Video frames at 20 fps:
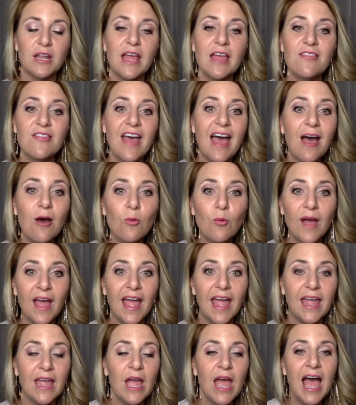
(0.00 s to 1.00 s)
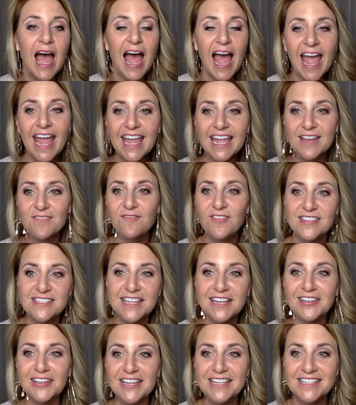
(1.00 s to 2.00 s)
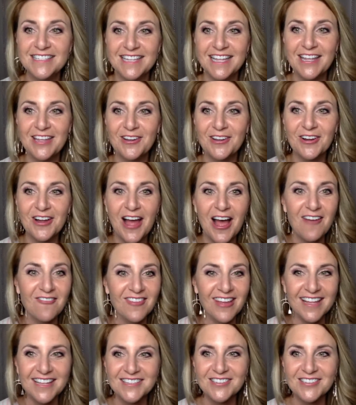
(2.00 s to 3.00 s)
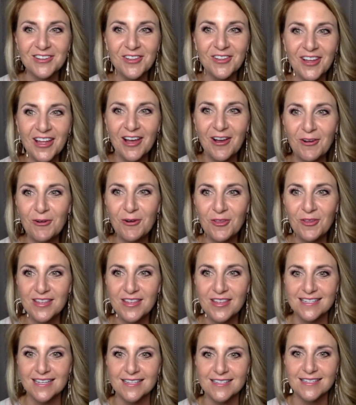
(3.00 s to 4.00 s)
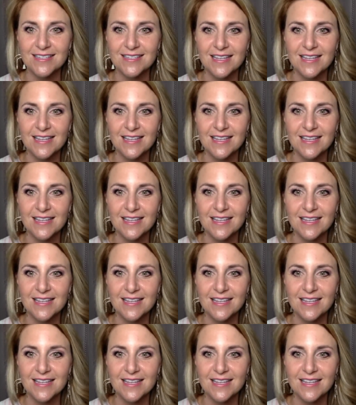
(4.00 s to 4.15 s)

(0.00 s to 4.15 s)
And that way I can physically see your comments. So look how cool this is.